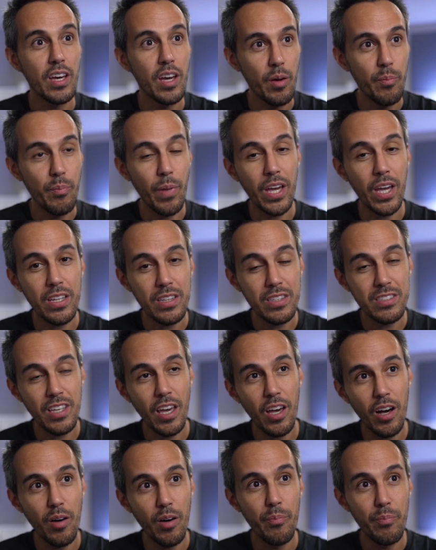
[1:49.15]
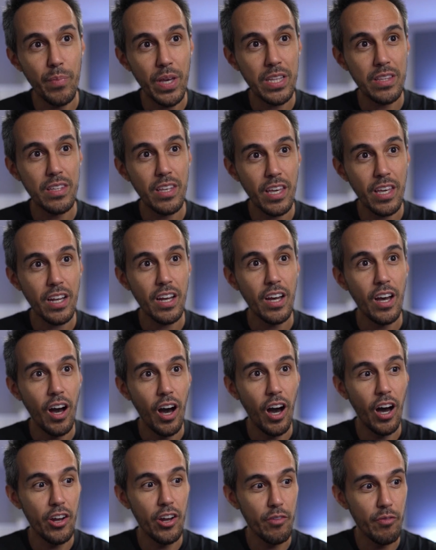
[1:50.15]
main sale minting
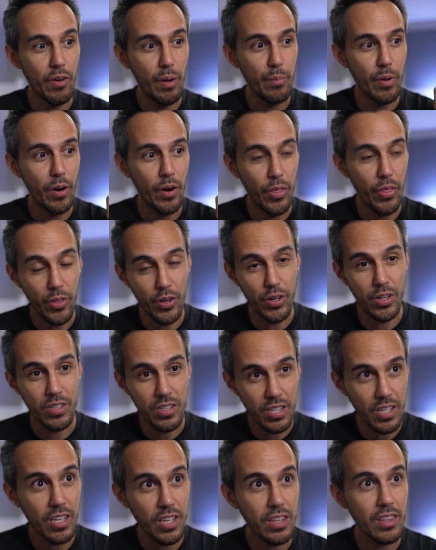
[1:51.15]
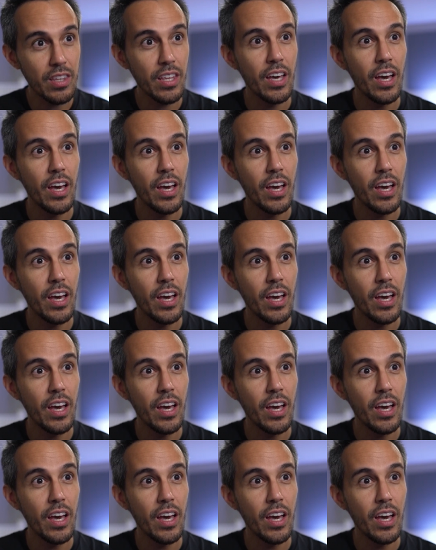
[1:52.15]
on November 13th.